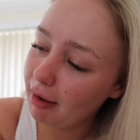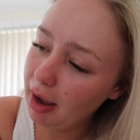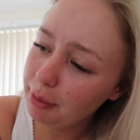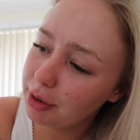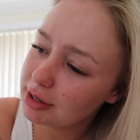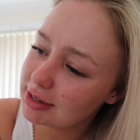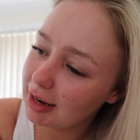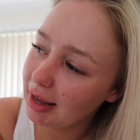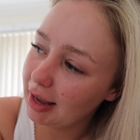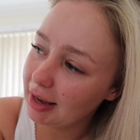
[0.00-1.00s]
at work
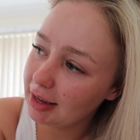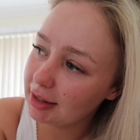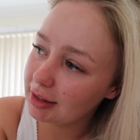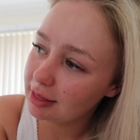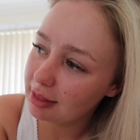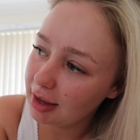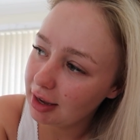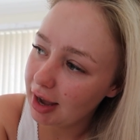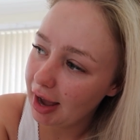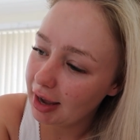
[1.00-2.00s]
today
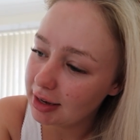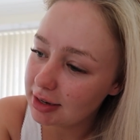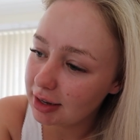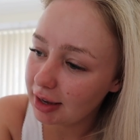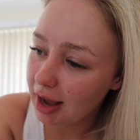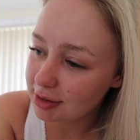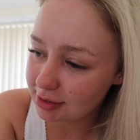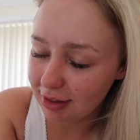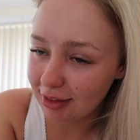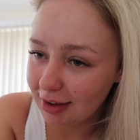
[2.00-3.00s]
they had a
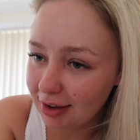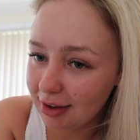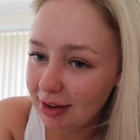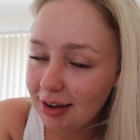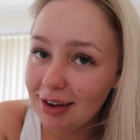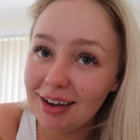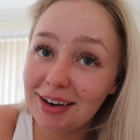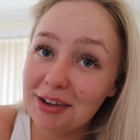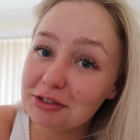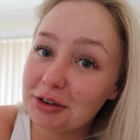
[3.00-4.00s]
counselor there,
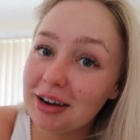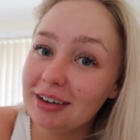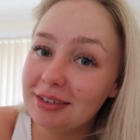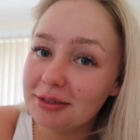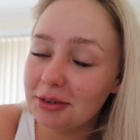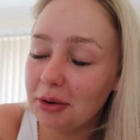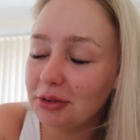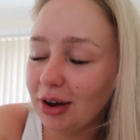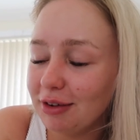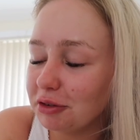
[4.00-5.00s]
and everyone, well,
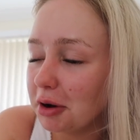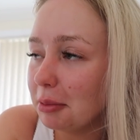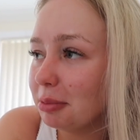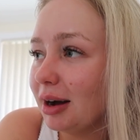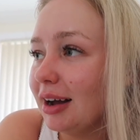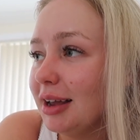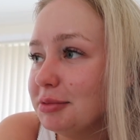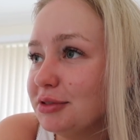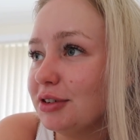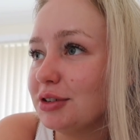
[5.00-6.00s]
not everyone, but
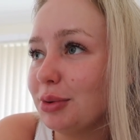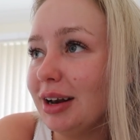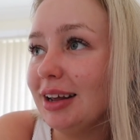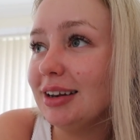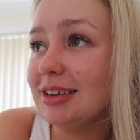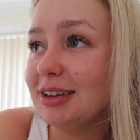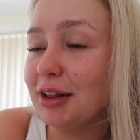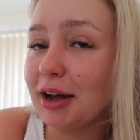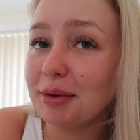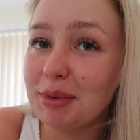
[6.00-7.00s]
heaps of us went in and did
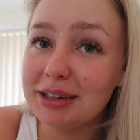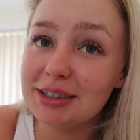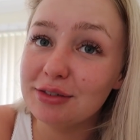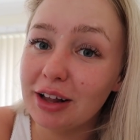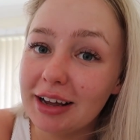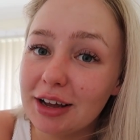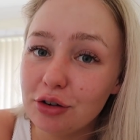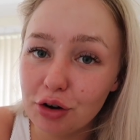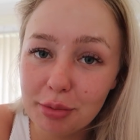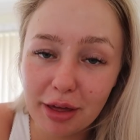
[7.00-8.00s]
like a massive like
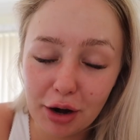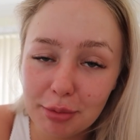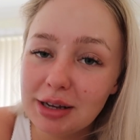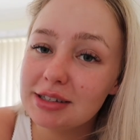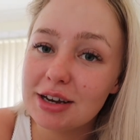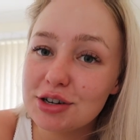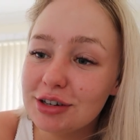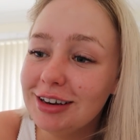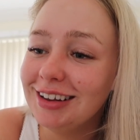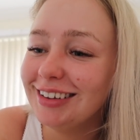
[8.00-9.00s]
group therapy
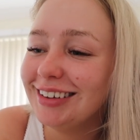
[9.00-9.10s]
session.